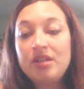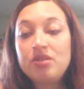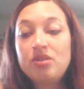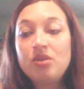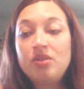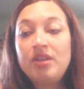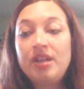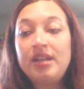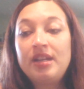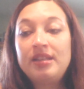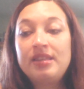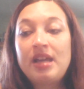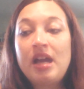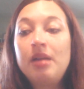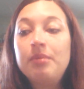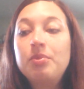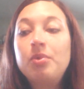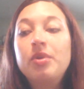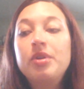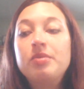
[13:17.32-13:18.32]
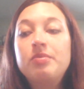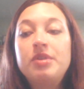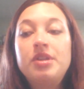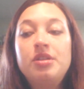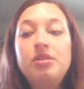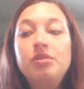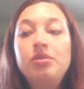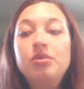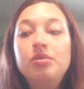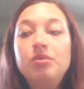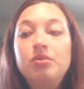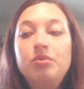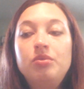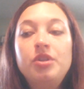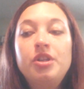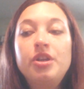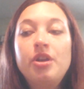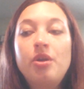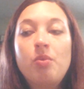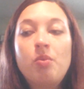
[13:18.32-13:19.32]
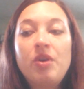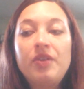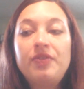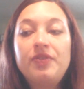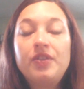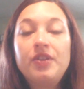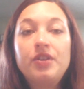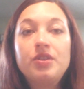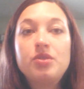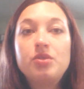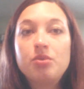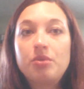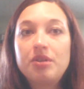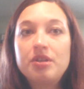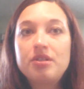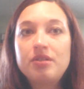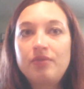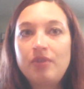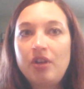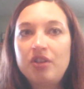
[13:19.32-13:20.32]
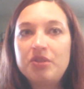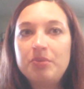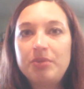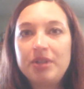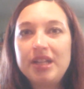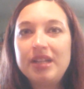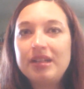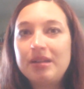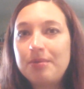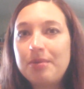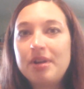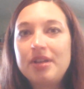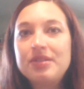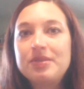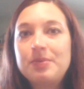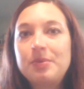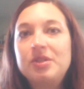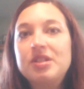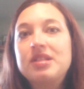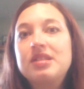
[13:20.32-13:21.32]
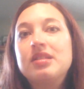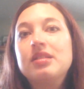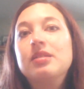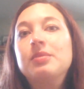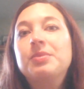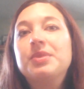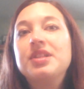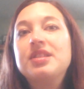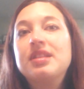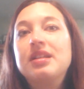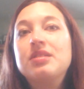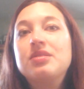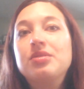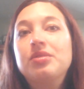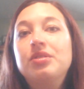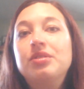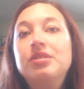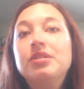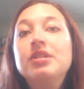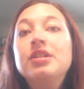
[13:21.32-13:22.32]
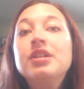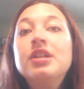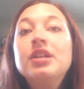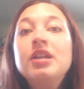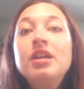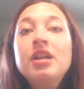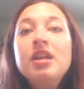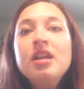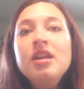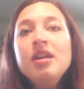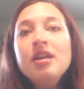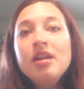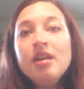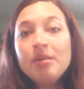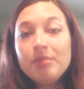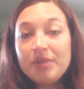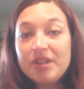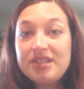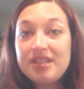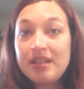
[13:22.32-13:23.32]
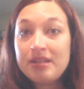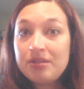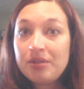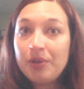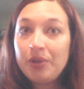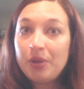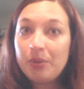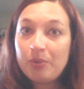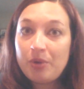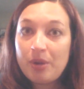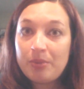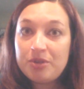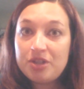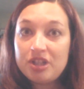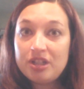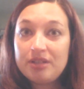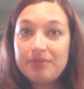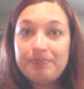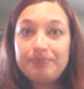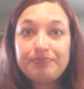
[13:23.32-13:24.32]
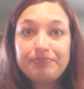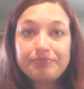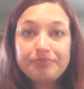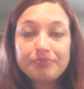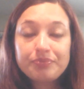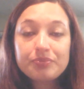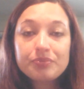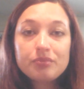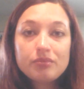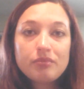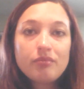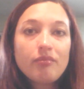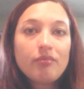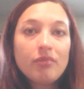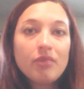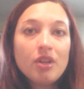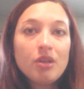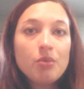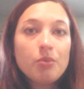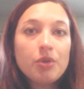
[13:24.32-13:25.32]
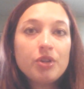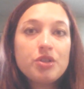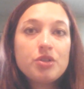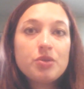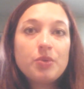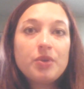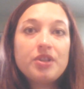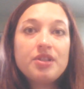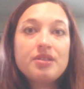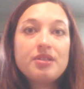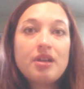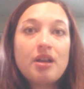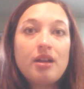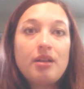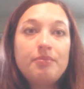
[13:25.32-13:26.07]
so then at that point we knew, you know, what the source of all the bleeding was the placental abruption, which was